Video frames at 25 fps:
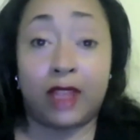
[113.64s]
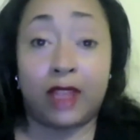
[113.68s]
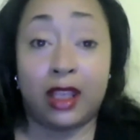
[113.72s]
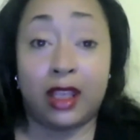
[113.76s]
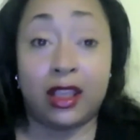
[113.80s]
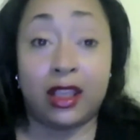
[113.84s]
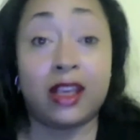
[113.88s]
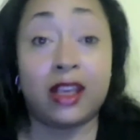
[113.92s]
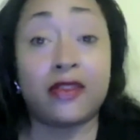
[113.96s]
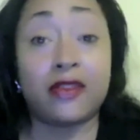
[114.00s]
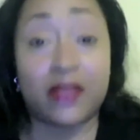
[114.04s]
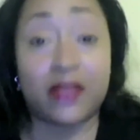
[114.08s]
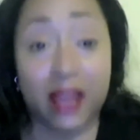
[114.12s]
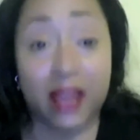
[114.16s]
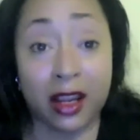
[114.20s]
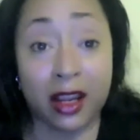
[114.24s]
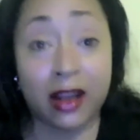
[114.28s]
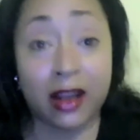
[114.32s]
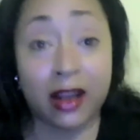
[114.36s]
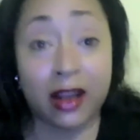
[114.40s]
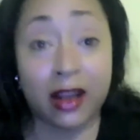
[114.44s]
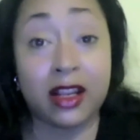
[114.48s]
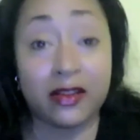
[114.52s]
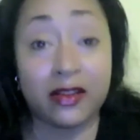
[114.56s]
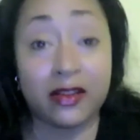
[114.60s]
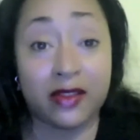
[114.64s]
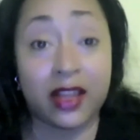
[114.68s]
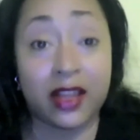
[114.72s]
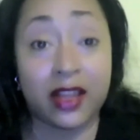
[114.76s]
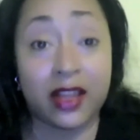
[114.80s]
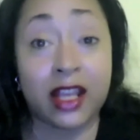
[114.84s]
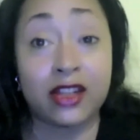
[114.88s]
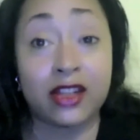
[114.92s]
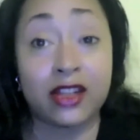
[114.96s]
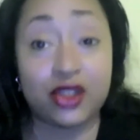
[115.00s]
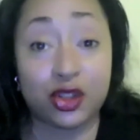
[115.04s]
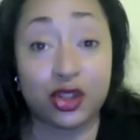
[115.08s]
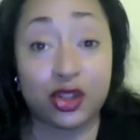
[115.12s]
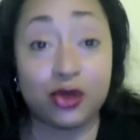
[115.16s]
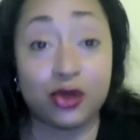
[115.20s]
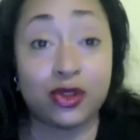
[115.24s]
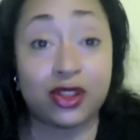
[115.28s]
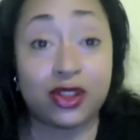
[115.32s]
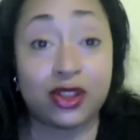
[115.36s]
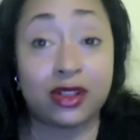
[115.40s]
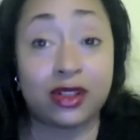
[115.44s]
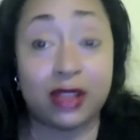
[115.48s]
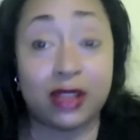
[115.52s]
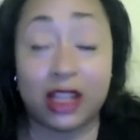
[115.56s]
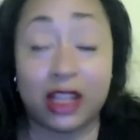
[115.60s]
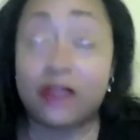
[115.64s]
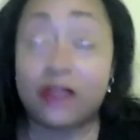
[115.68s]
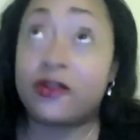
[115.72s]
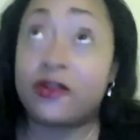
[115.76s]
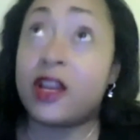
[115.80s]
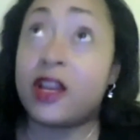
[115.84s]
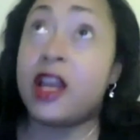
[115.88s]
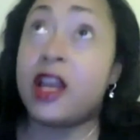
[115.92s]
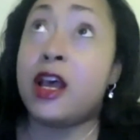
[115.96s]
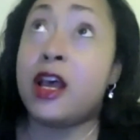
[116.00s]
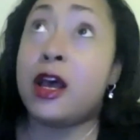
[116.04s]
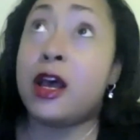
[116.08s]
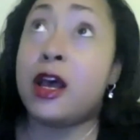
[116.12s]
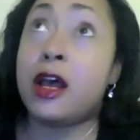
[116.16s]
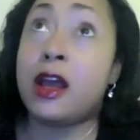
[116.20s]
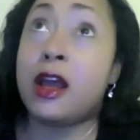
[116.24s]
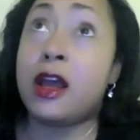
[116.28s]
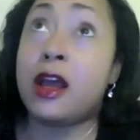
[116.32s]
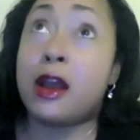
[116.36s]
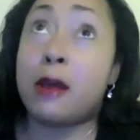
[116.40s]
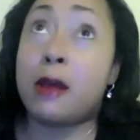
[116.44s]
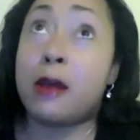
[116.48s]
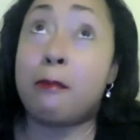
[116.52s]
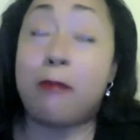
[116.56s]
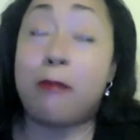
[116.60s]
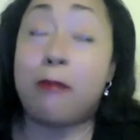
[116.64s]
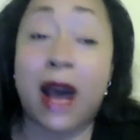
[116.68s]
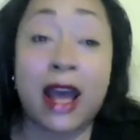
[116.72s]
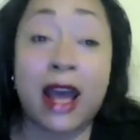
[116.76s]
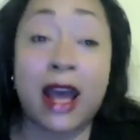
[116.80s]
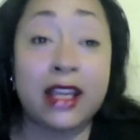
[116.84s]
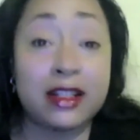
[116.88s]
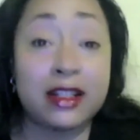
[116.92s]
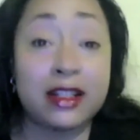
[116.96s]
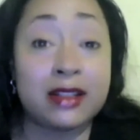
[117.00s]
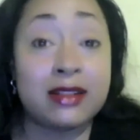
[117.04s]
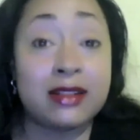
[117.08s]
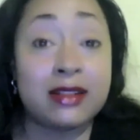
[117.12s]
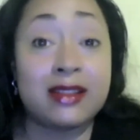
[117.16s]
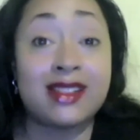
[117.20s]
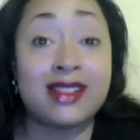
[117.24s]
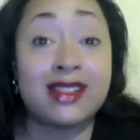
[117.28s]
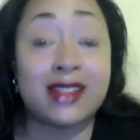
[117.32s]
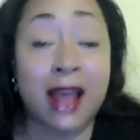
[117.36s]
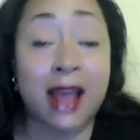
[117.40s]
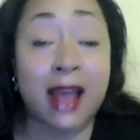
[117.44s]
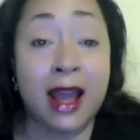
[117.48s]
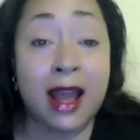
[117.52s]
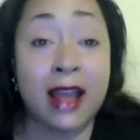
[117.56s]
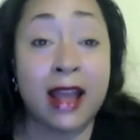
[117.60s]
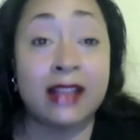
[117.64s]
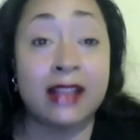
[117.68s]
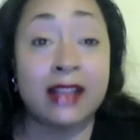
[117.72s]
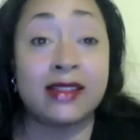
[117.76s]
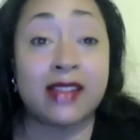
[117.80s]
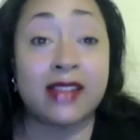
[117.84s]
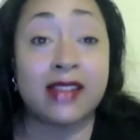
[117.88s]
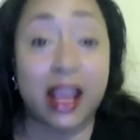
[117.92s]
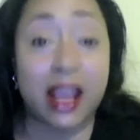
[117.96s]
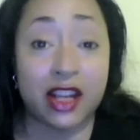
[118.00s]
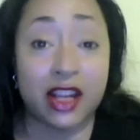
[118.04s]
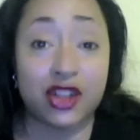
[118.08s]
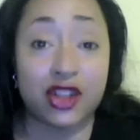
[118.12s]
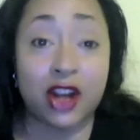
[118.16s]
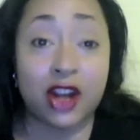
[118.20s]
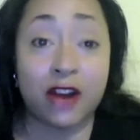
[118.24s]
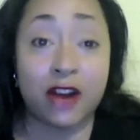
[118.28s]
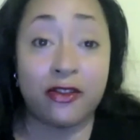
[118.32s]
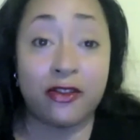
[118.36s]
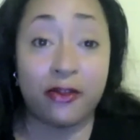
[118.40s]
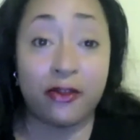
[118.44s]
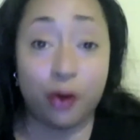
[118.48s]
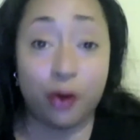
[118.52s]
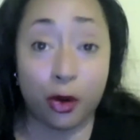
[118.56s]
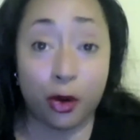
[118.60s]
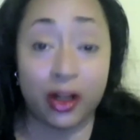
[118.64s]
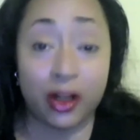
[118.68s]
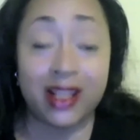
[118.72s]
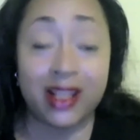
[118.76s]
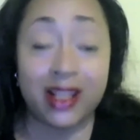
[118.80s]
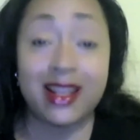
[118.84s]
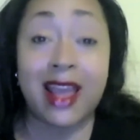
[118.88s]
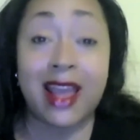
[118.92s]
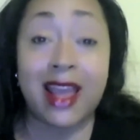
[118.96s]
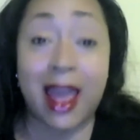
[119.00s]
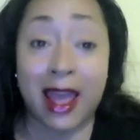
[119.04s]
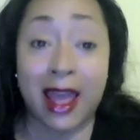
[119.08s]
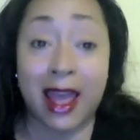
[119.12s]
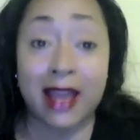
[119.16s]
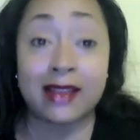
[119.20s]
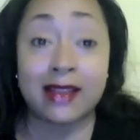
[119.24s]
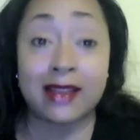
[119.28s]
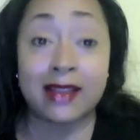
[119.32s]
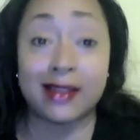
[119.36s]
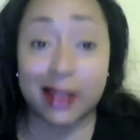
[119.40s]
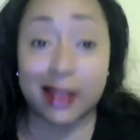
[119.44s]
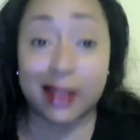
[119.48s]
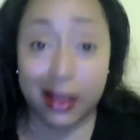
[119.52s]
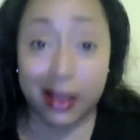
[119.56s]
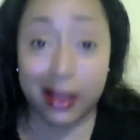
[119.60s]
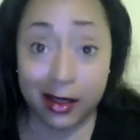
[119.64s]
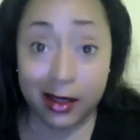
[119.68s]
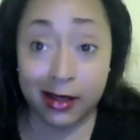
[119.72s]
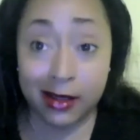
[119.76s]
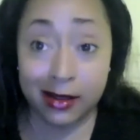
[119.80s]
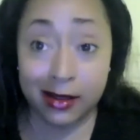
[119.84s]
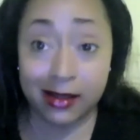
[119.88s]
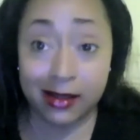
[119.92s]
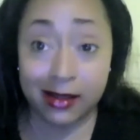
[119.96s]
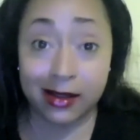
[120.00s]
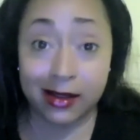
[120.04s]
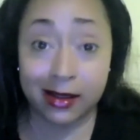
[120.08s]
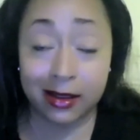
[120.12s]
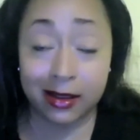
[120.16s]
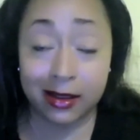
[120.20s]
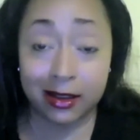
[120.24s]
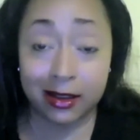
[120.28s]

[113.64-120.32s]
If they if they choose if Biden signs HR 40 as is,